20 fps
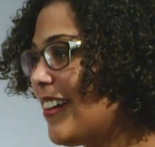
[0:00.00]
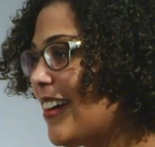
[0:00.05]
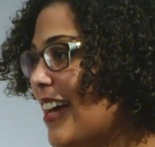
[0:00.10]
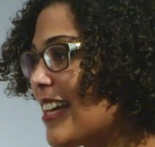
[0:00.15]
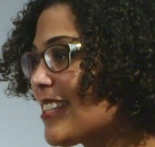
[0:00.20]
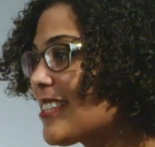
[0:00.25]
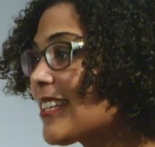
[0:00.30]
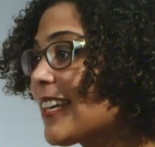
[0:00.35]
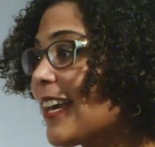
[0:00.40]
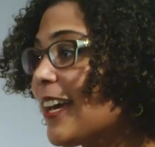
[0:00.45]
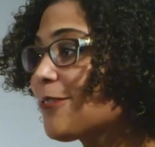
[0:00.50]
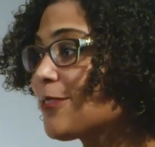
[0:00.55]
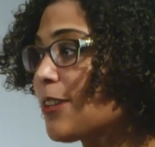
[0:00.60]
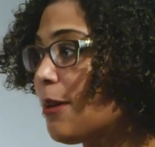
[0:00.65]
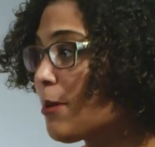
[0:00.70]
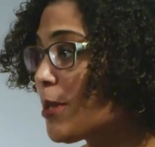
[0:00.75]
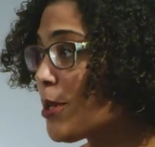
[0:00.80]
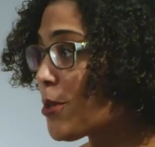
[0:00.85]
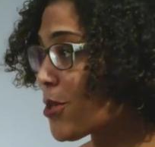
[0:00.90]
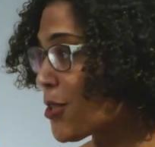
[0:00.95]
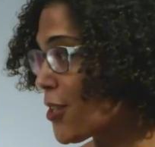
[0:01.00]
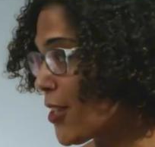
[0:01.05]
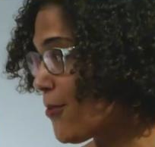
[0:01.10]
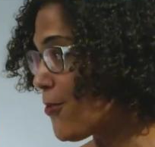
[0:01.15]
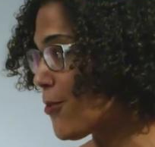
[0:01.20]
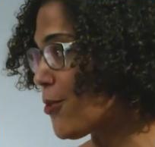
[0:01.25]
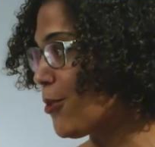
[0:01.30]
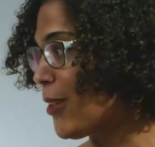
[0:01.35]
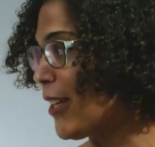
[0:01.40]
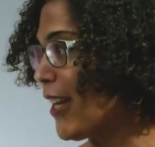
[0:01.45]
As the KfW
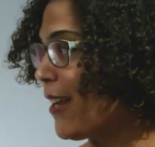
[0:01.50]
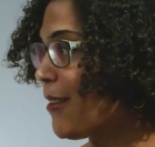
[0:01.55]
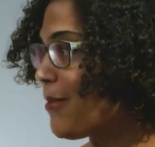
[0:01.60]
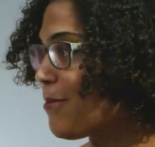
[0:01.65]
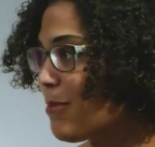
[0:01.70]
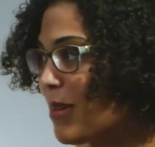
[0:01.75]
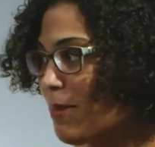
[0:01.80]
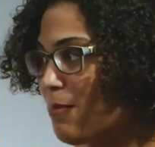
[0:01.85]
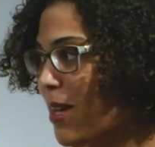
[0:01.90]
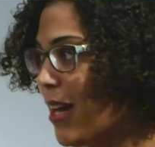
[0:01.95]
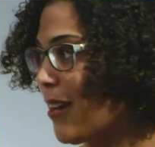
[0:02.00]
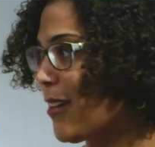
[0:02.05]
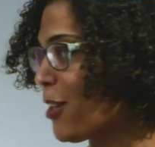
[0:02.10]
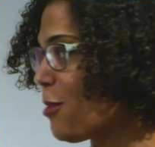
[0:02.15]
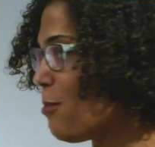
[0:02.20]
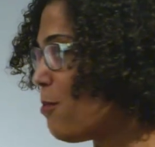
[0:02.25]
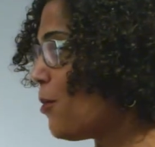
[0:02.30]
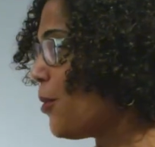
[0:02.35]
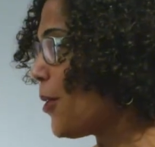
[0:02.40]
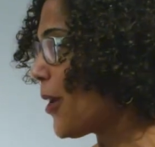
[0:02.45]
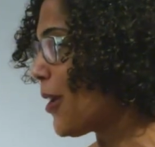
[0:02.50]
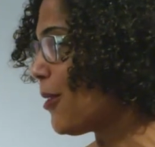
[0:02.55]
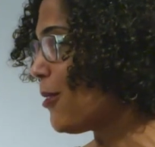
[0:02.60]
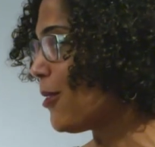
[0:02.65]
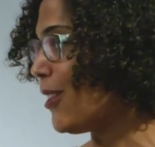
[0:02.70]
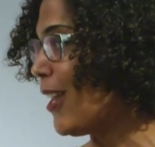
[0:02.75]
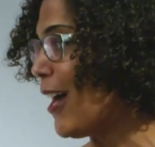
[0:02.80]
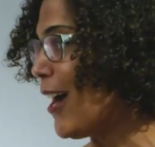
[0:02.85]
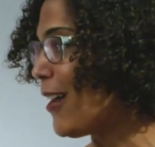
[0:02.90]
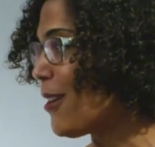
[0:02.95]
Stiftung, and I am not going to bore you
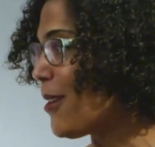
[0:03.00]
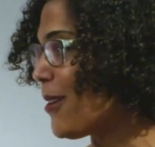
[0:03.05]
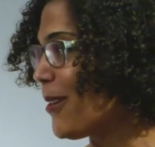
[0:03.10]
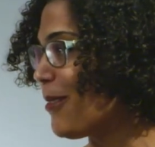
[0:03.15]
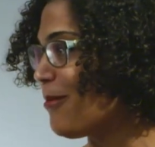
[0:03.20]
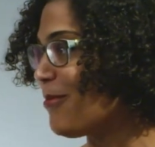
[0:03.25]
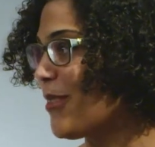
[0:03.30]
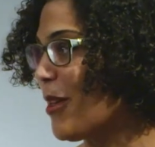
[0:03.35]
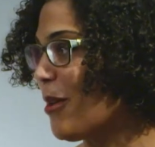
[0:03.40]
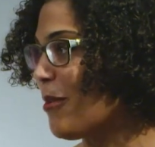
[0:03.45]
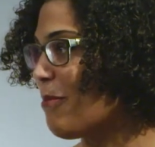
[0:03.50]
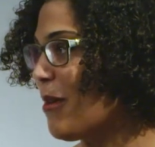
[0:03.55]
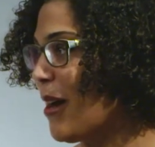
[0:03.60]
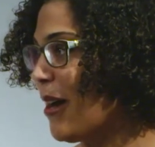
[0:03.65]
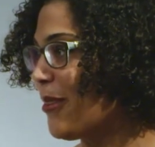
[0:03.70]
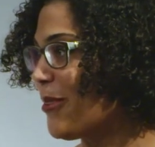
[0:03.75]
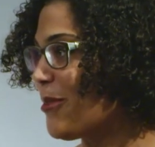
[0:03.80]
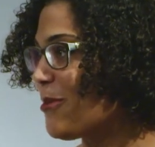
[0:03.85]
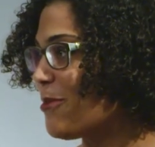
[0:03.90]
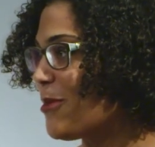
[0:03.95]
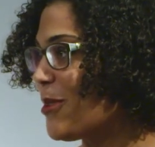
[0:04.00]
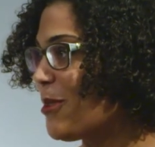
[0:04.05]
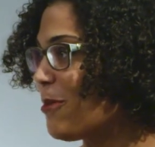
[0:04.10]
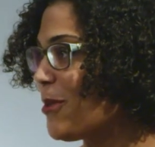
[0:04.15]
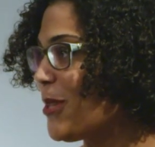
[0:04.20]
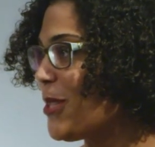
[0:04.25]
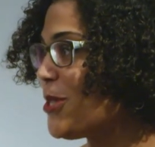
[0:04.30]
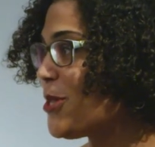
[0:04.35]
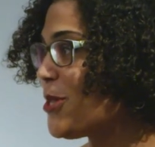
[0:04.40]
a lot about what we